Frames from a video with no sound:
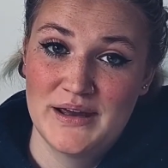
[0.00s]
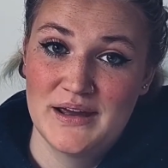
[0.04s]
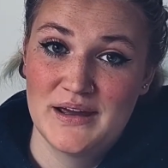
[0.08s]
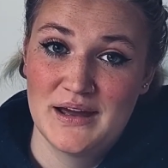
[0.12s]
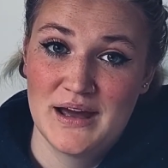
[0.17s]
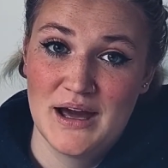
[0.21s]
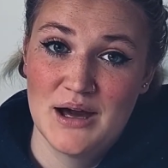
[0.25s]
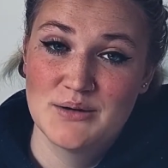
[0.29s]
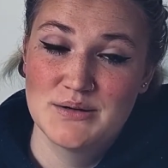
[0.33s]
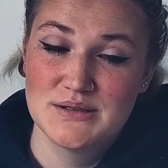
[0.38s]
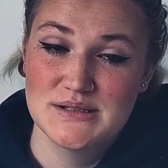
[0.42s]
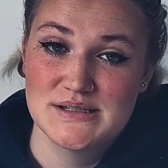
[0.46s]

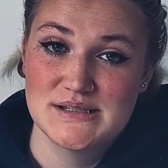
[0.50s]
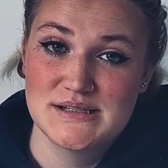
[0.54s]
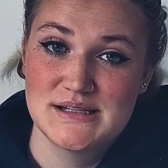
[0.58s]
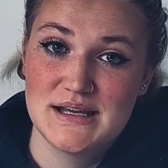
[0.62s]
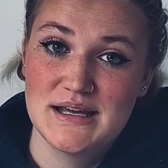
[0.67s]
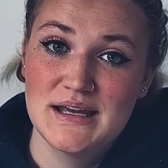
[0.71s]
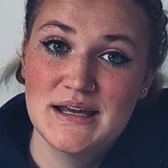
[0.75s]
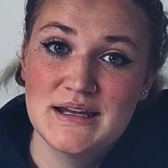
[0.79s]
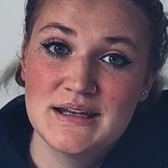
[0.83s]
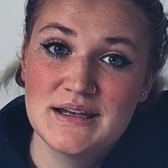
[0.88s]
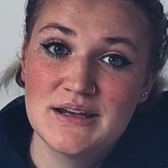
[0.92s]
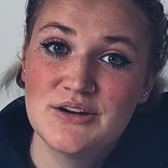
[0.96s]
hours
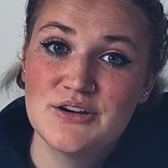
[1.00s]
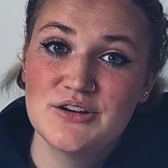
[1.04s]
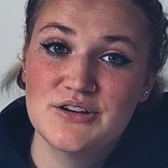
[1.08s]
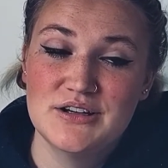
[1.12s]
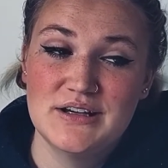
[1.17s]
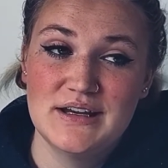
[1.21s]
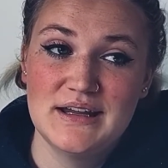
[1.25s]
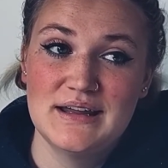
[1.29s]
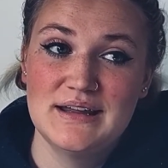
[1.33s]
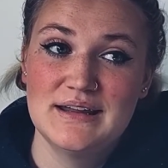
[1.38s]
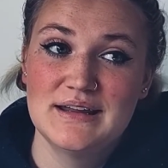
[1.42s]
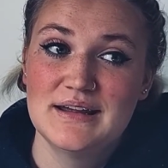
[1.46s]
in a
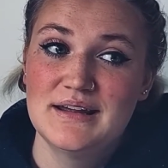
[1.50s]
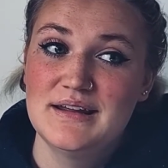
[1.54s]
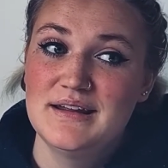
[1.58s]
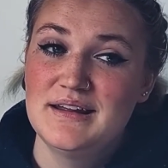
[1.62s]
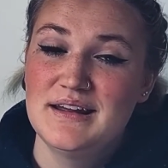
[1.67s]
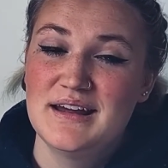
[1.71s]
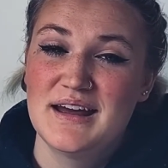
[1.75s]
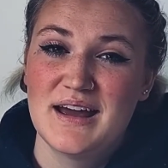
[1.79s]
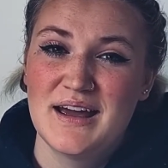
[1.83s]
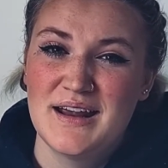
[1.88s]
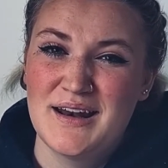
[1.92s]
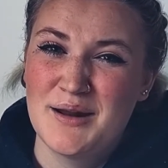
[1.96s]
hoodie
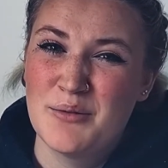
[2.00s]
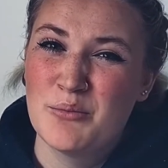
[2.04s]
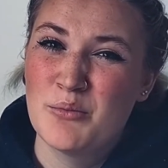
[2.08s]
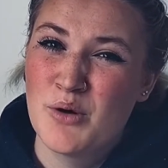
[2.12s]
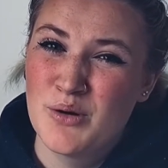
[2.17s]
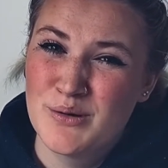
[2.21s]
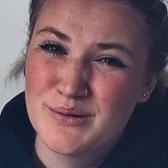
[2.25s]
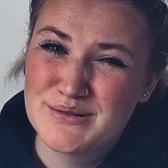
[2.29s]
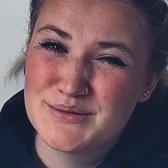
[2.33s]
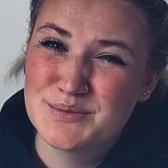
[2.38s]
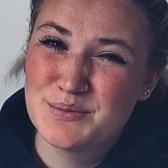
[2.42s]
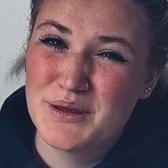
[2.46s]
and at
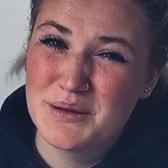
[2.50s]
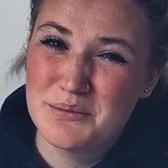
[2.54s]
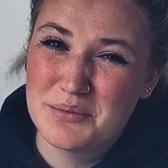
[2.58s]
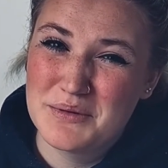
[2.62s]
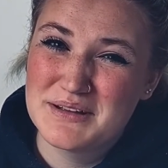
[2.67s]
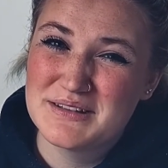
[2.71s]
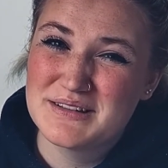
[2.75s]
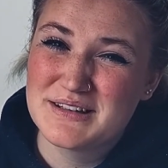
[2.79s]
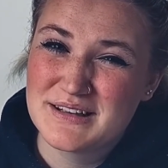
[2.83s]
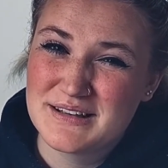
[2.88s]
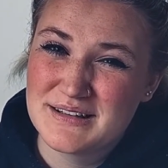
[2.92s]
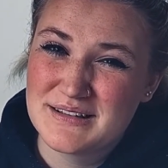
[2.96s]
most maybe
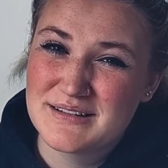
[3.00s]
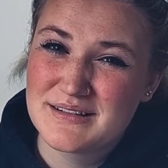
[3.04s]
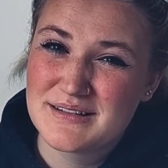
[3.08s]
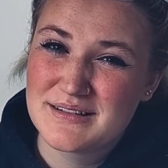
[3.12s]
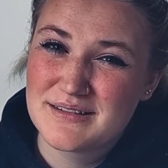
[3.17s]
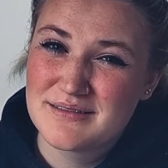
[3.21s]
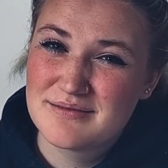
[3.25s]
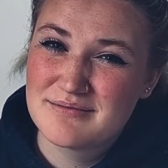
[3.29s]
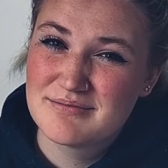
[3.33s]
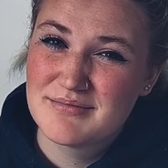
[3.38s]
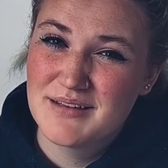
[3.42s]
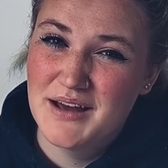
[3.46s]
jeans.
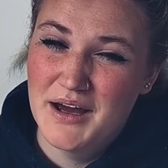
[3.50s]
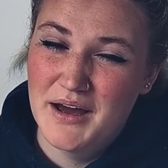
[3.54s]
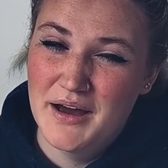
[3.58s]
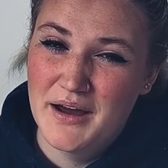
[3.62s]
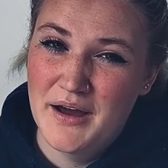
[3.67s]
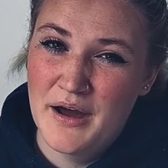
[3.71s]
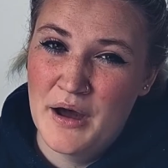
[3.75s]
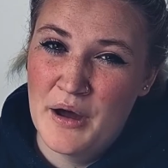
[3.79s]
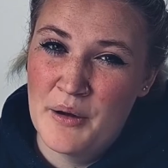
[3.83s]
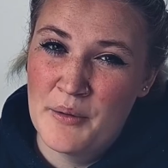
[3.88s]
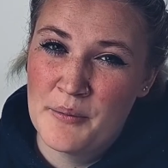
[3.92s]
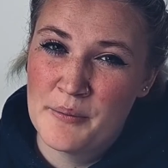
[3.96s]

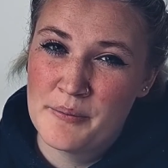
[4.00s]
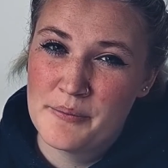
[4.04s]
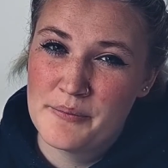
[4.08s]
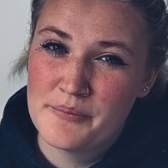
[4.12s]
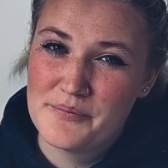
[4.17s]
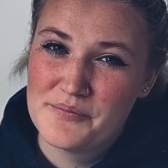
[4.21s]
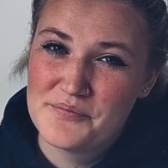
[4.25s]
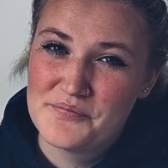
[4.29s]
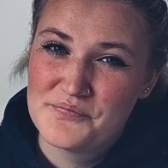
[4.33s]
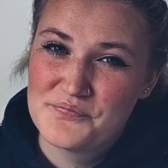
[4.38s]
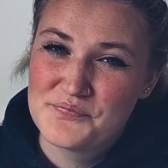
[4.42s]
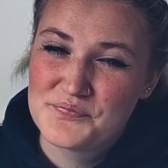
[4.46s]

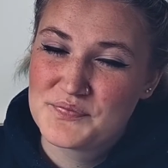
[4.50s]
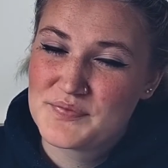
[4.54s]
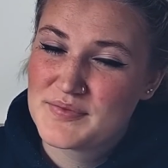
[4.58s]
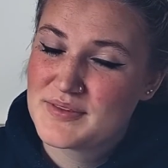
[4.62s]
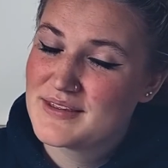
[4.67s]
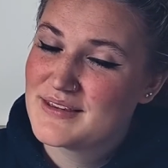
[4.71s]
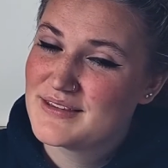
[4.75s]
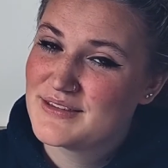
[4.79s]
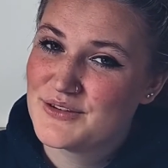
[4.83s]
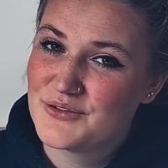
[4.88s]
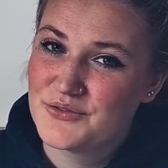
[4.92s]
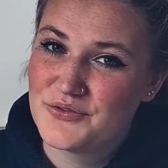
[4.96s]

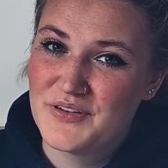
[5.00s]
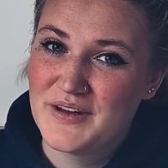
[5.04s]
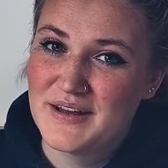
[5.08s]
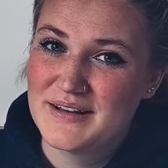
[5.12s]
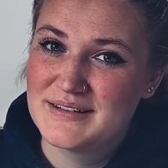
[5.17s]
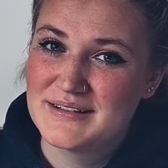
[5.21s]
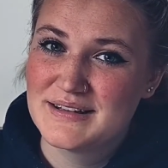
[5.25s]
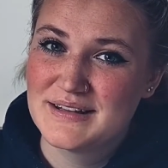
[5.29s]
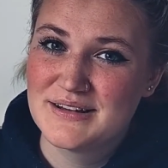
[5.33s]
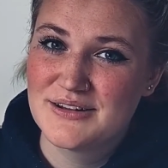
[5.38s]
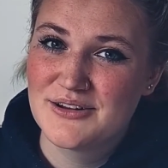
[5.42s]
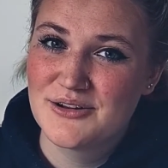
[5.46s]
So
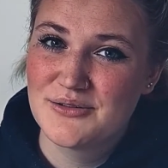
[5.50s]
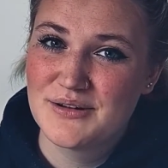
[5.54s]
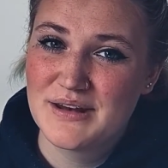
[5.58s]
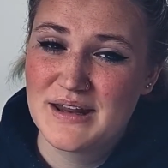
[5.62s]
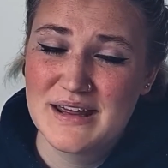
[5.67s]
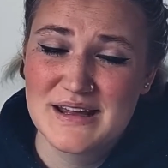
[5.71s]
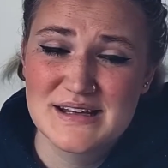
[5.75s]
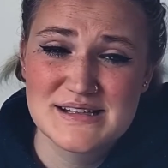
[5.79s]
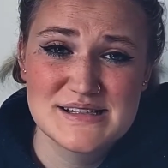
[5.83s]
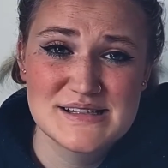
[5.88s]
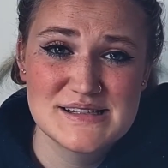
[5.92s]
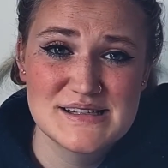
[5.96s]
fancy clothing,
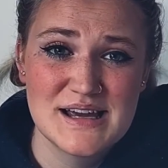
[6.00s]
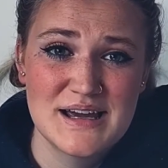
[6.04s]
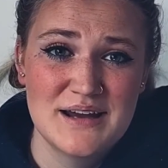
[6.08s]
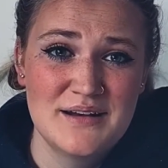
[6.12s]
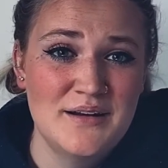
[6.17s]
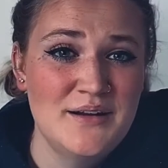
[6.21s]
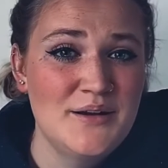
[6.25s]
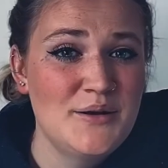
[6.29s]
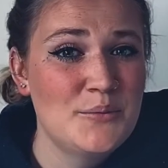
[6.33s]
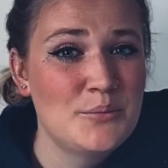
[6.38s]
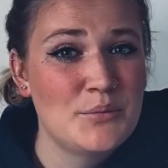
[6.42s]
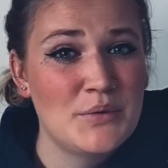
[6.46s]
as I said,
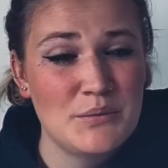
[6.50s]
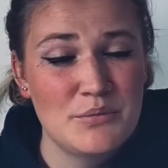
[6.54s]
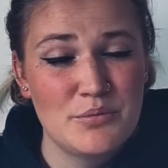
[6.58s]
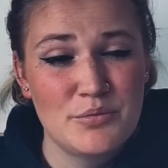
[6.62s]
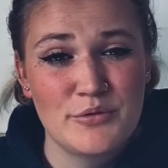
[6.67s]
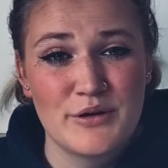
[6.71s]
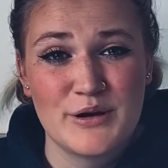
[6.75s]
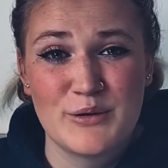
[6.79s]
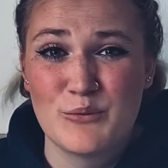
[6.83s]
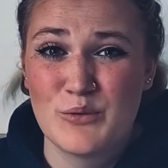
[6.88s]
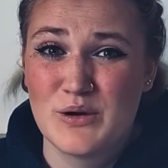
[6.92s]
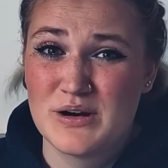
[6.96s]
maybe
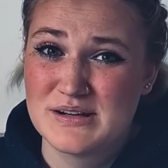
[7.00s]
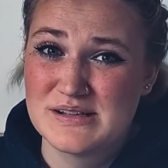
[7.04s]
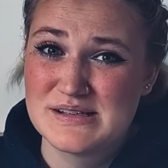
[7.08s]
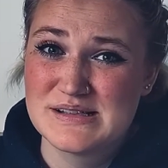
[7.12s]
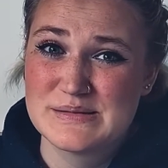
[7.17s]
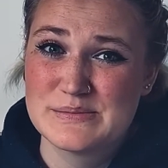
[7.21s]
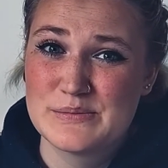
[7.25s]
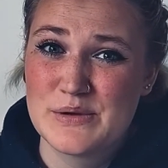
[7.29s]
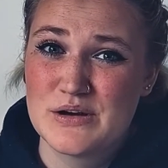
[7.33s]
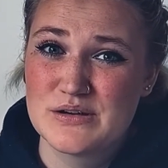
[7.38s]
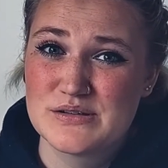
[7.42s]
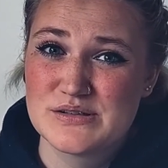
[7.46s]
bring one
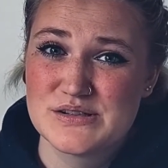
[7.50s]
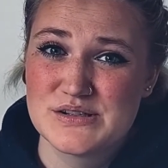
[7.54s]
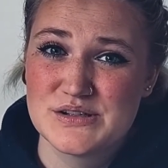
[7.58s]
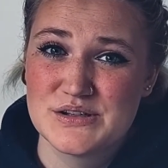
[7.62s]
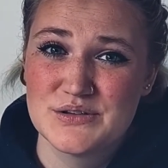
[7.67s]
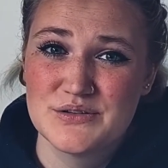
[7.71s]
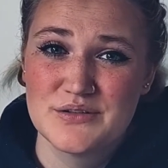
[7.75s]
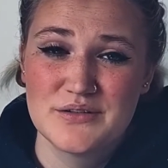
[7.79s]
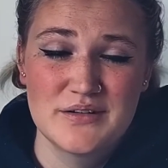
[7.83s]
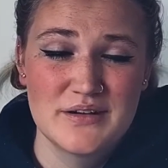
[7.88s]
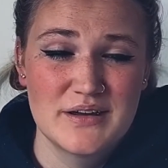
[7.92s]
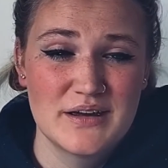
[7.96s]
smart
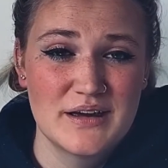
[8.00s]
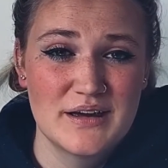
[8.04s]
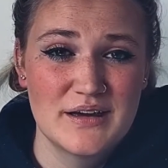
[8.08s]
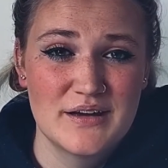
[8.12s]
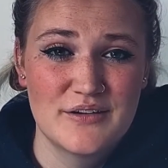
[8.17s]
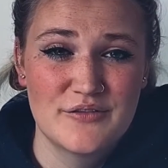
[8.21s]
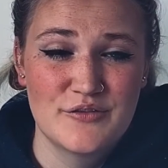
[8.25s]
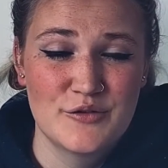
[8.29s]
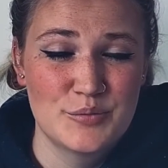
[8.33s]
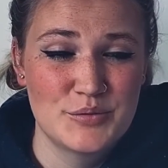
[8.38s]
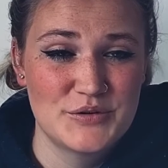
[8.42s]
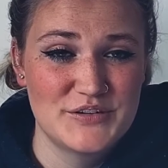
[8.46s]
suit
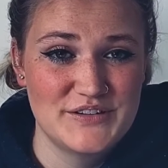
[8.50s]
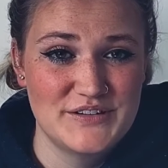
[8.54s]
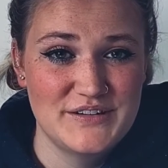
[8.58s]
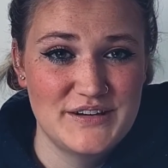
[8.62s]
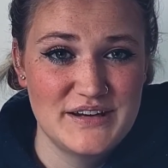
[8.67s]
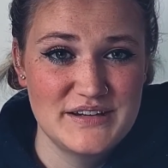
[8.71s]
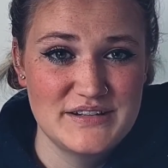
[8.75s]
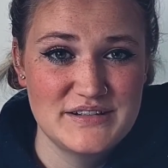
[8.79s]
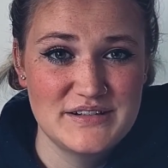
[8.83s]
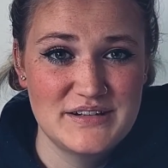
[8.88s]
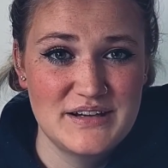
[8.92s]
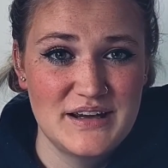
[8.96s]
for
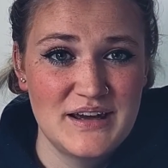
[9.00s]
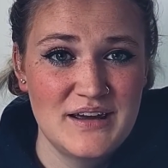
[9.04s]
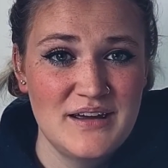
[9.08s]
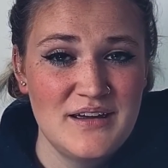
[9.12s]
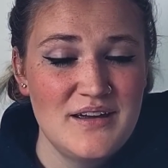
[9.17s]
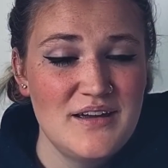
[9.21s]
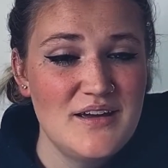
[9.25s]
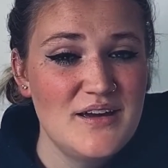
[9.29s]
presentation day.